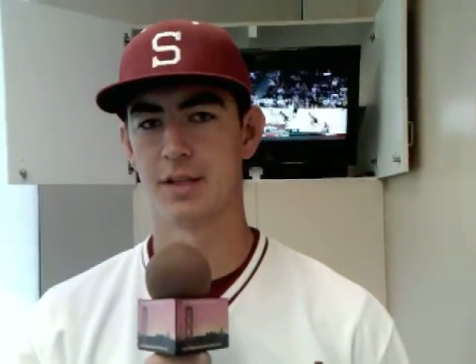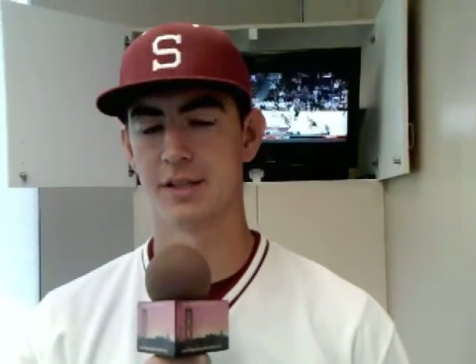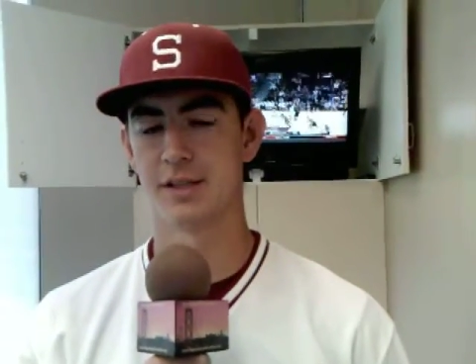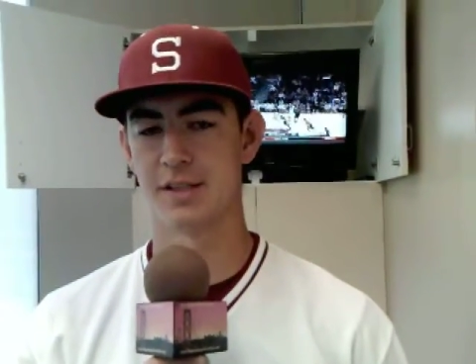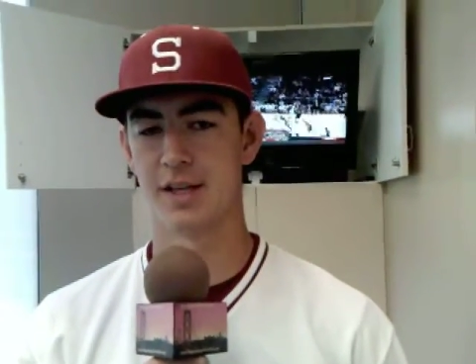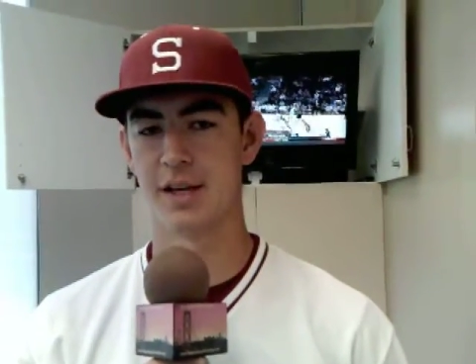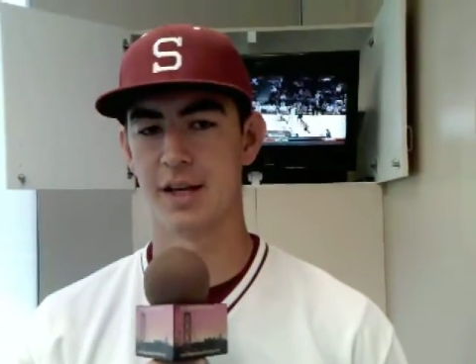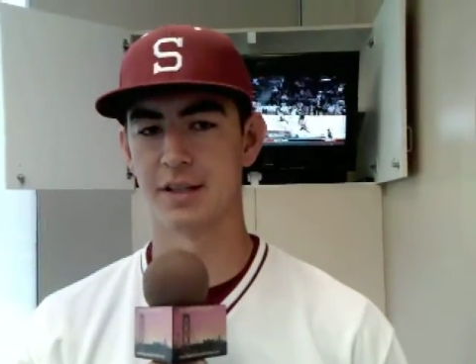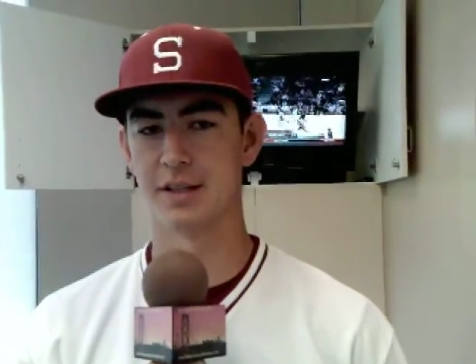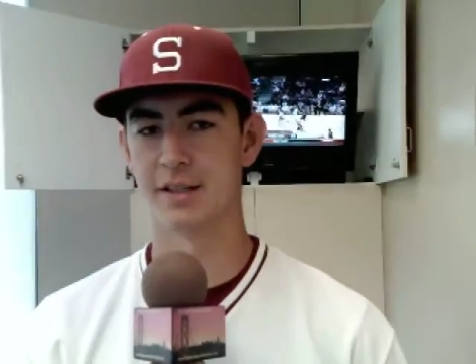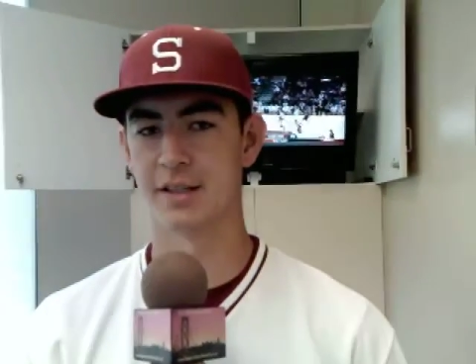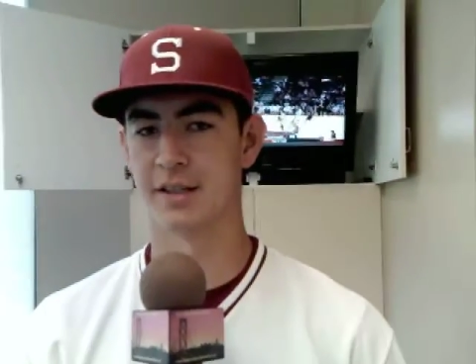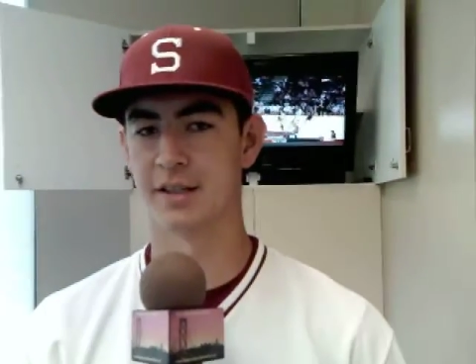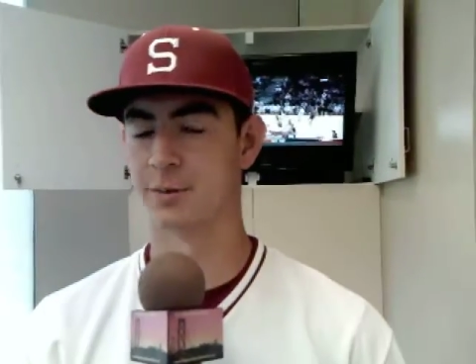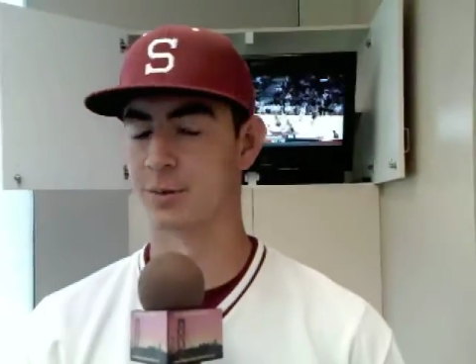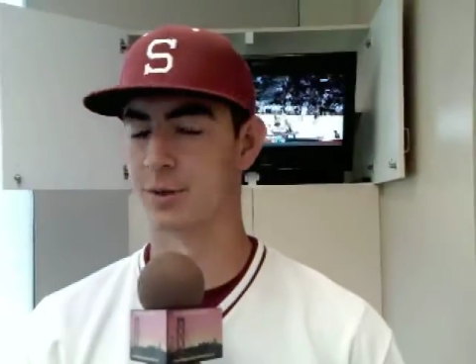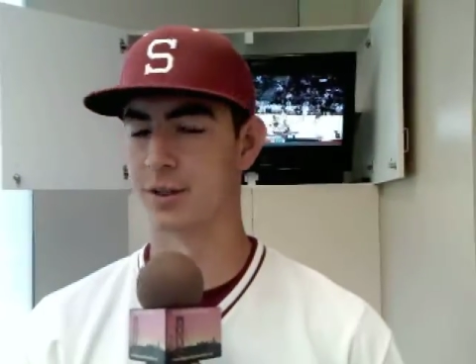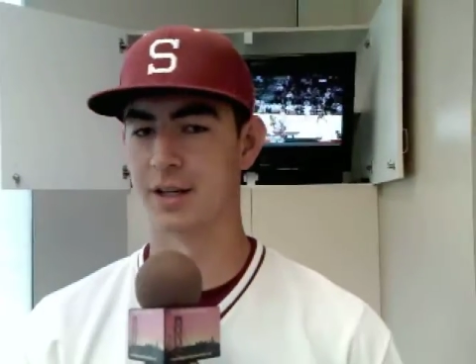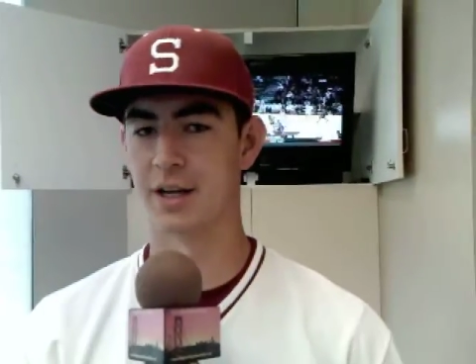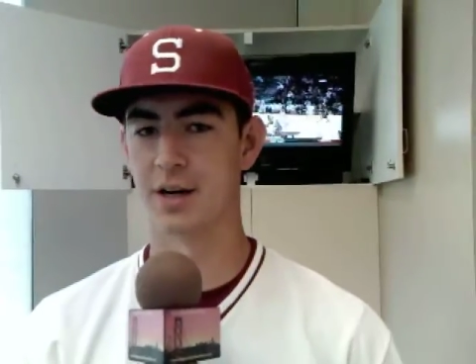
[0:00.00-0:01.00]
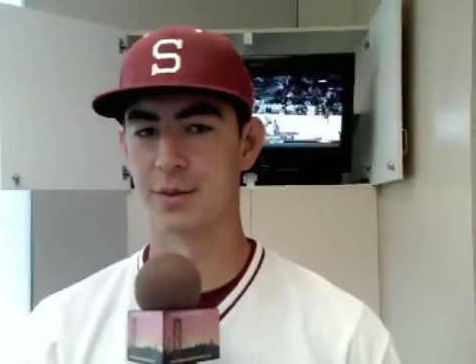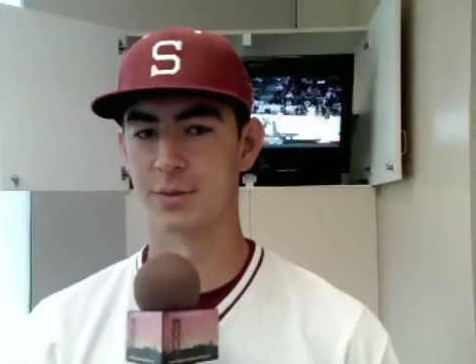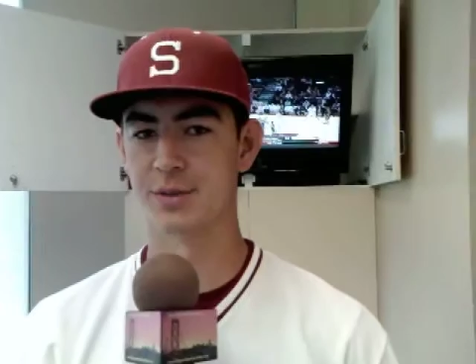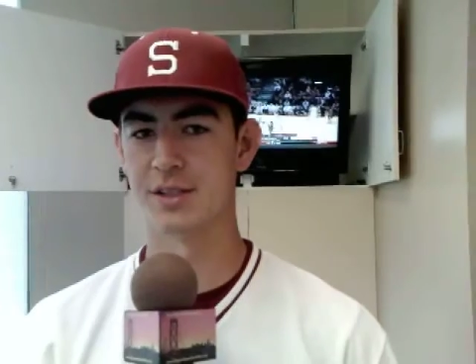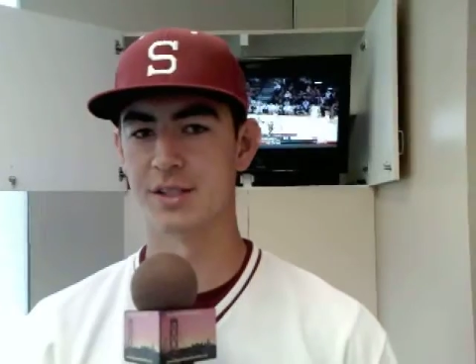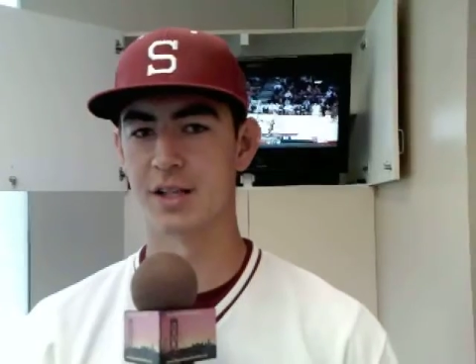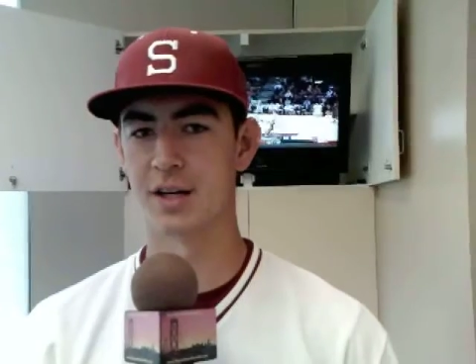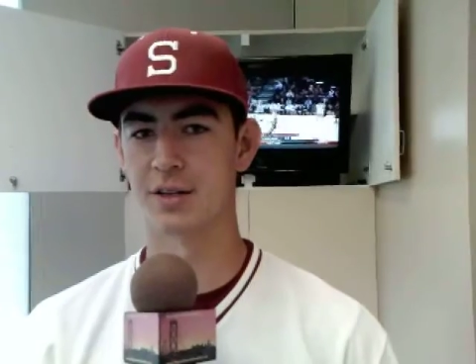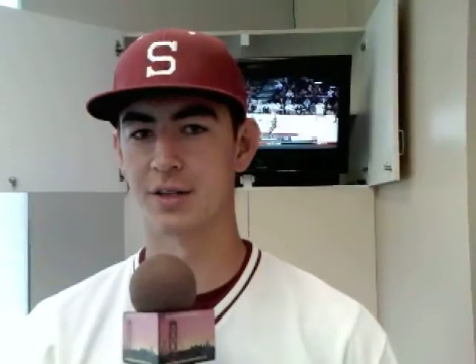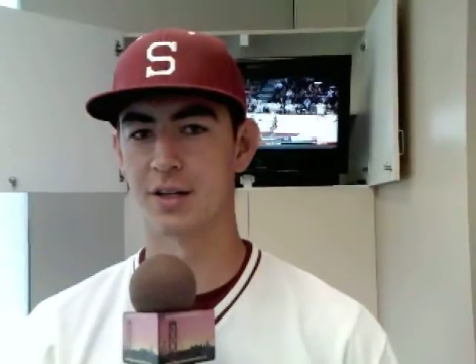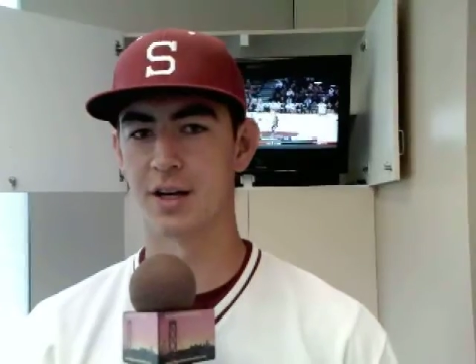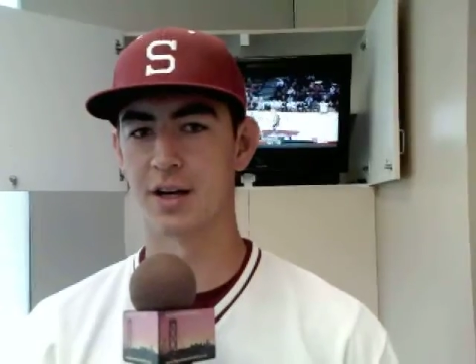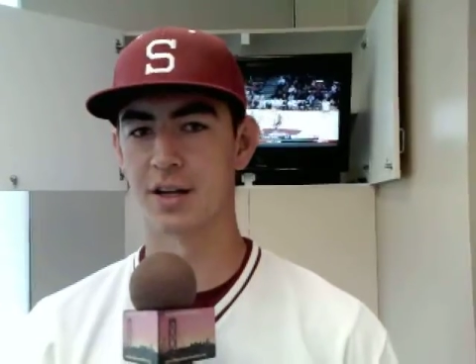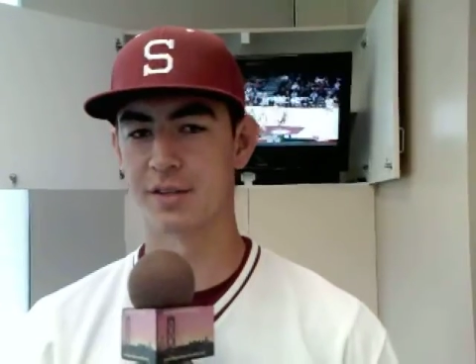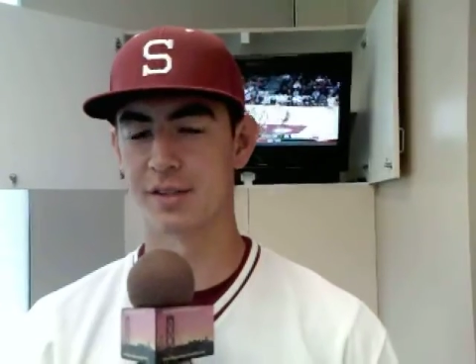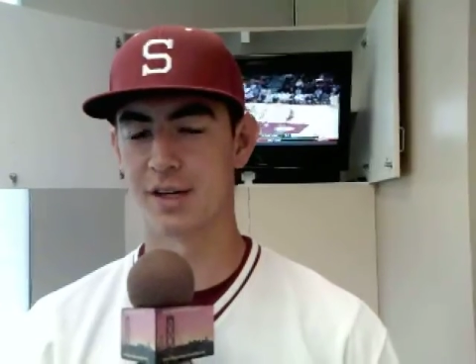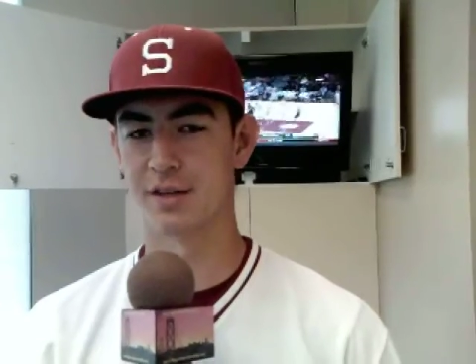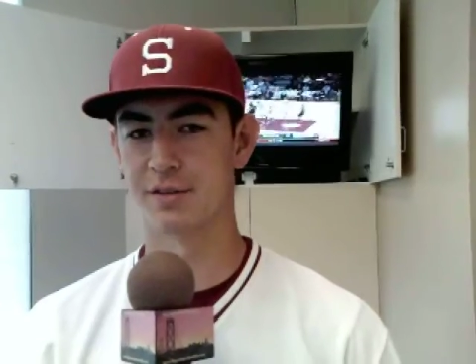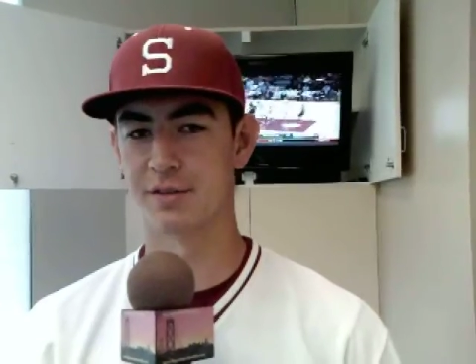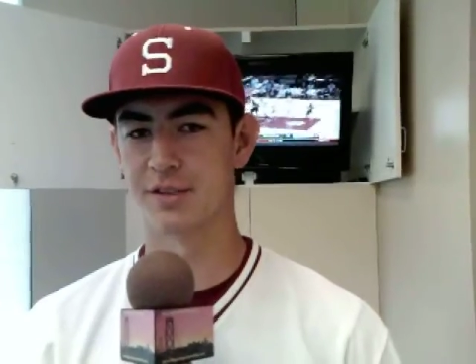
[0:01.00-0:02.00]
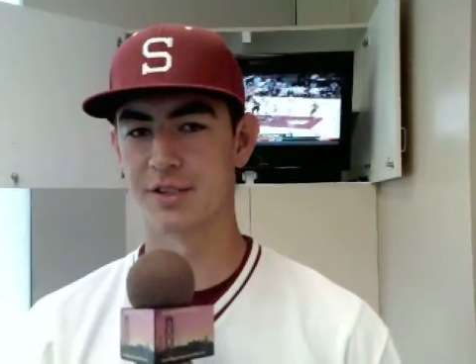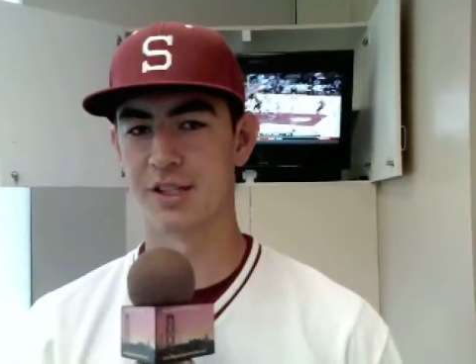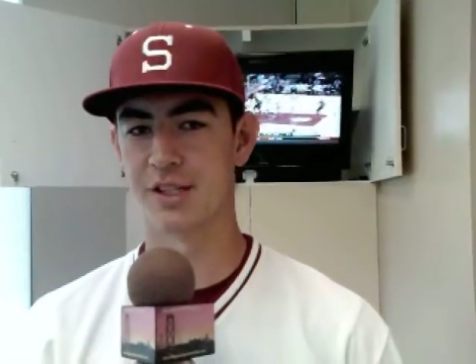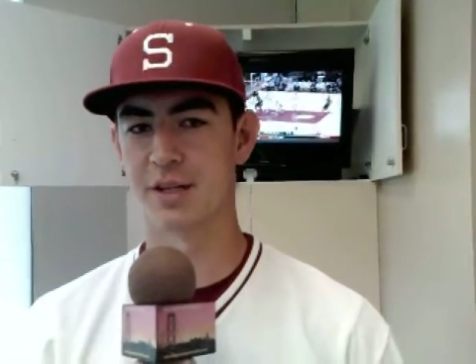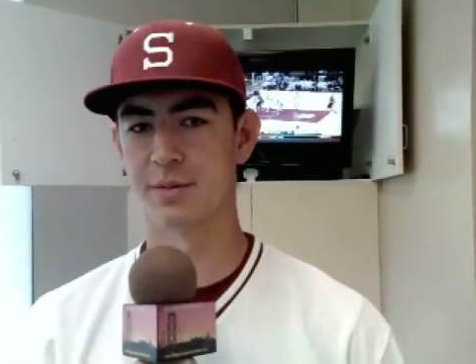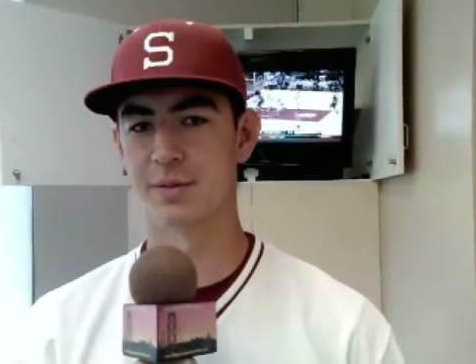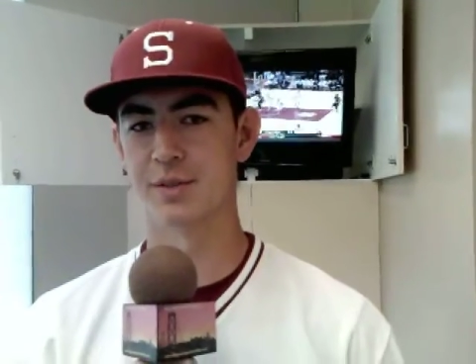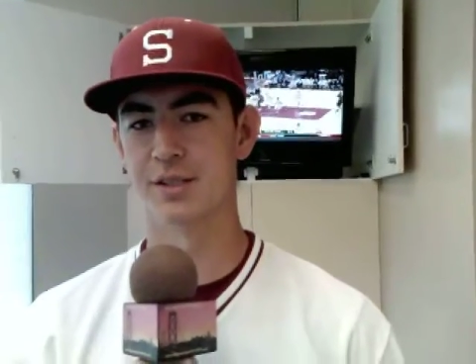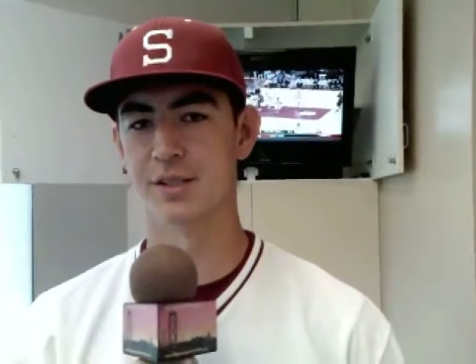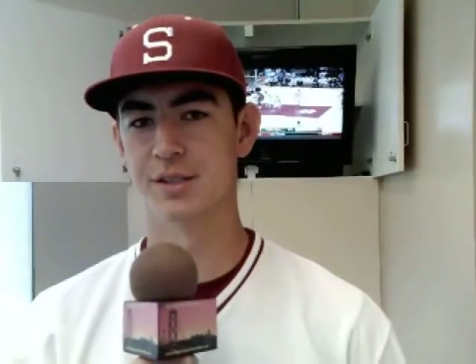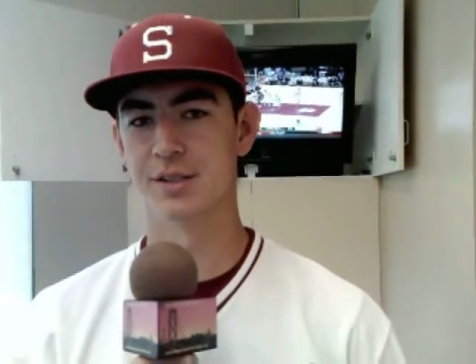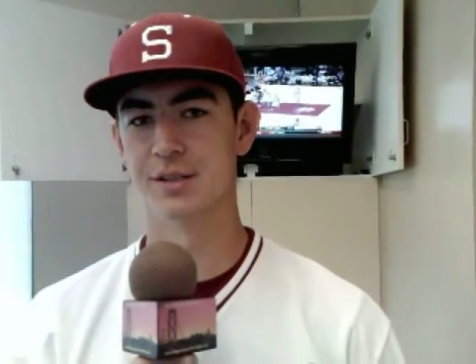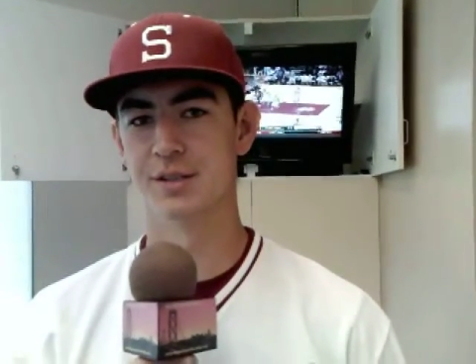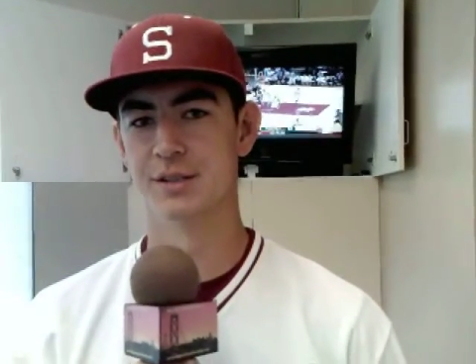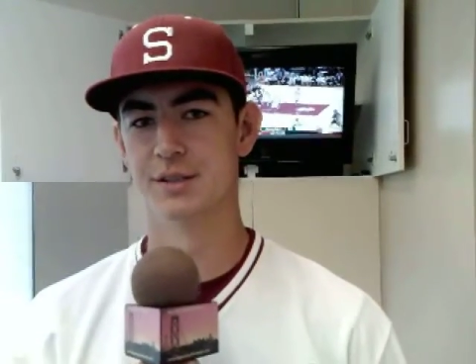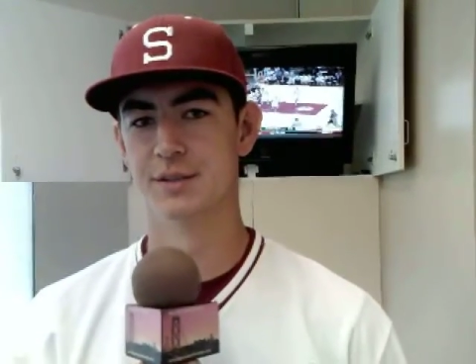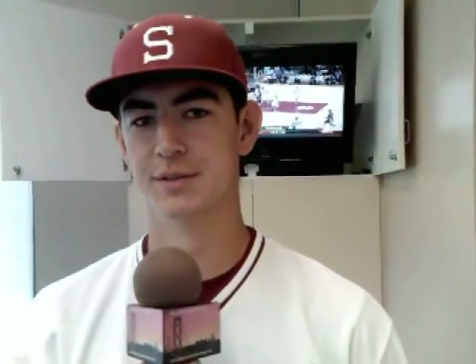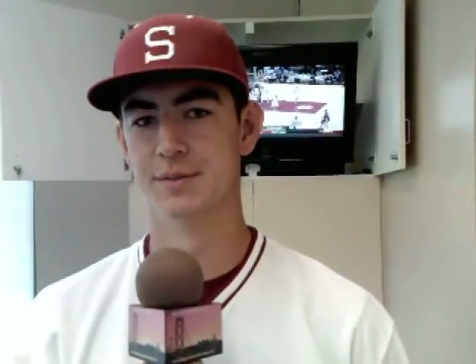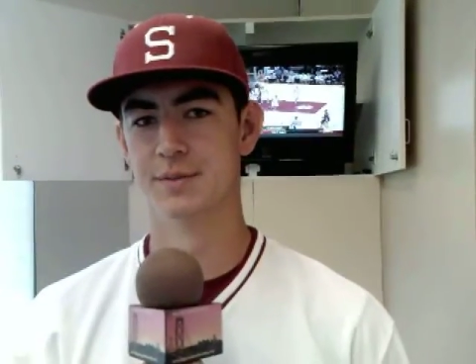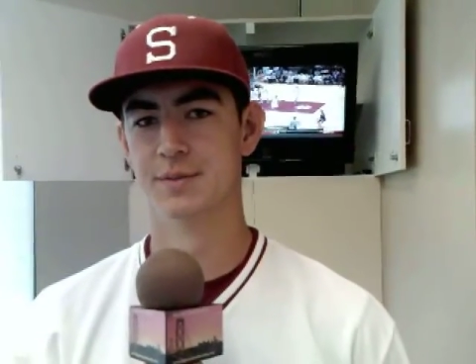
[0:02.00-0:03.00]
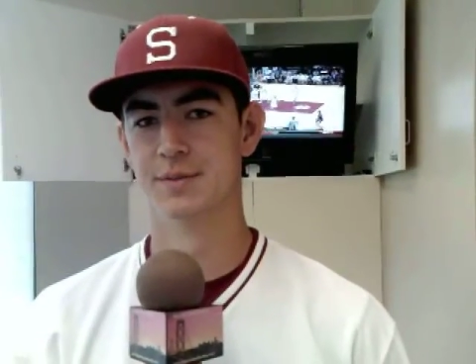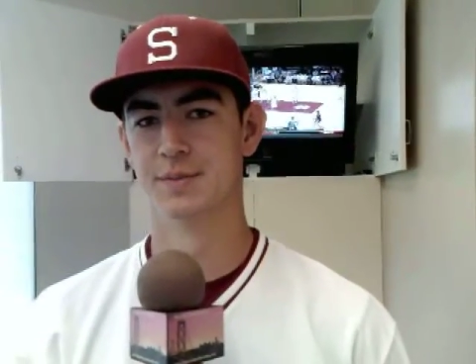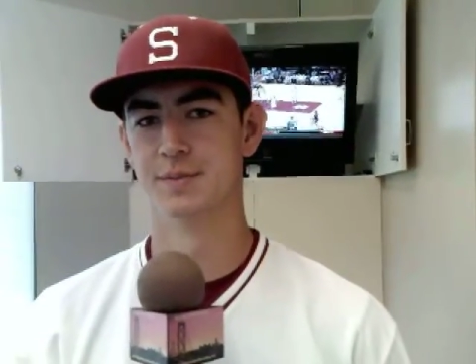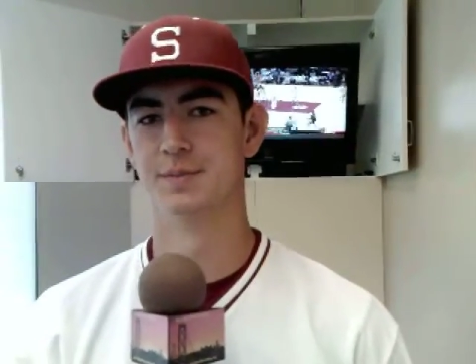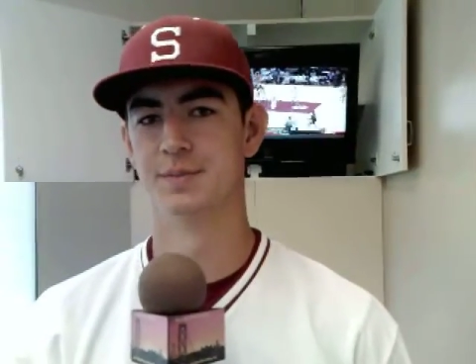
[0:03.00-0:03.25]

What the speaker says: Exactly. It really helped us out, got us out of the jam, too.